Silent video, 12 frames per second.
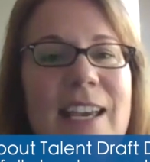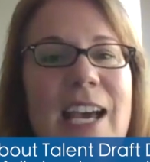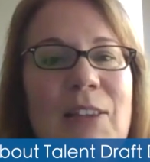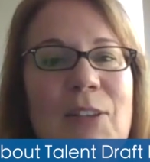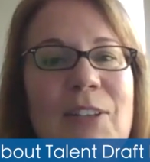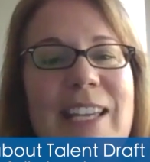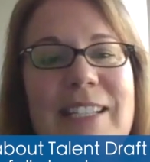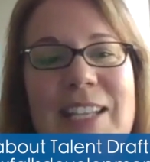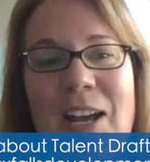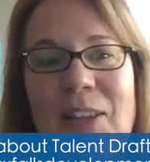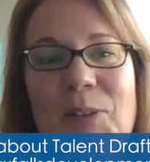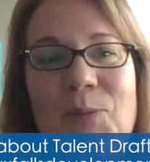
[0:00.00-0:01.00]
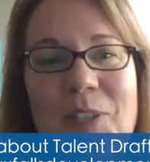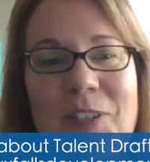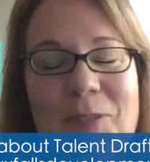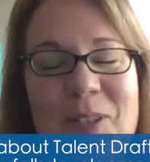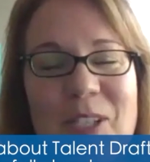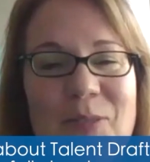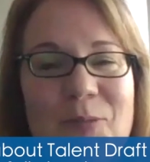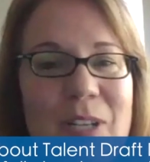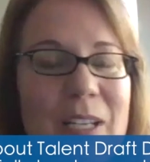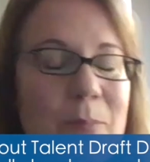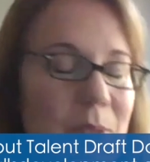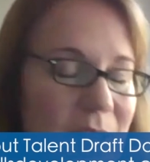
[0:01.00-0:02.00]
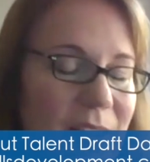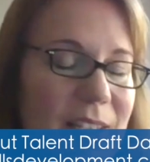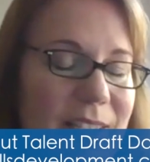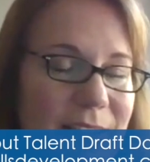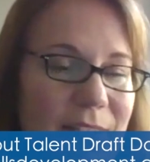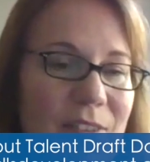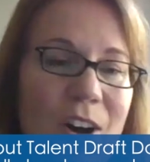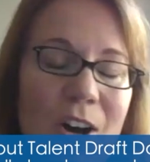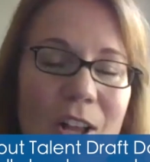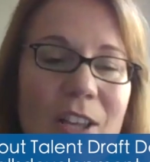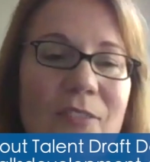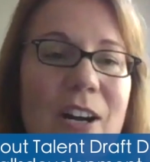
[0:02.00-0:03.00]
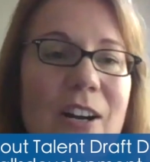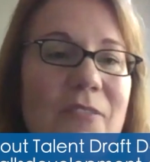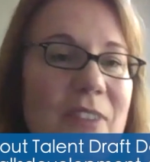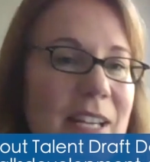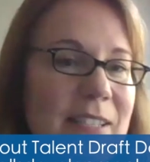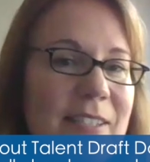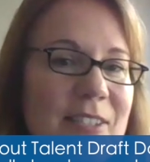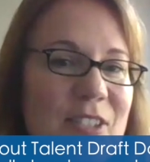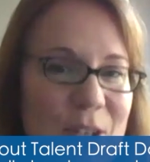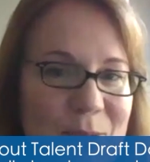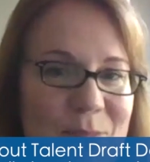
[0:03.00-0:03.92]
and look at Talent Workforce for a complete list of all of our events. So.